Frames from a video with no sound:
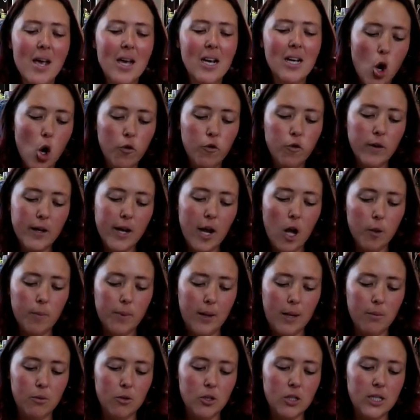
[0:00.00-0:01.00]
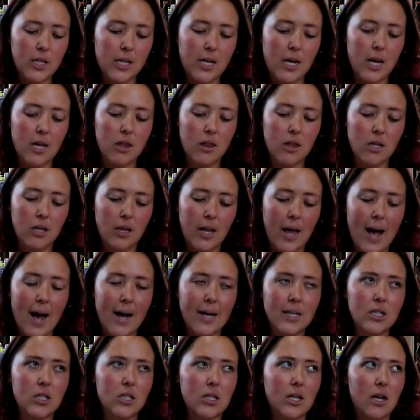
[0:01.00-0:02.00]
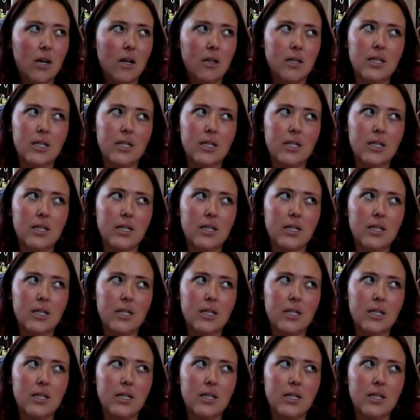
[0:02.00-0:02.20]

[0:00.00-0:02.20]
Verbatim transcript: Hopefully I'll be able to get the last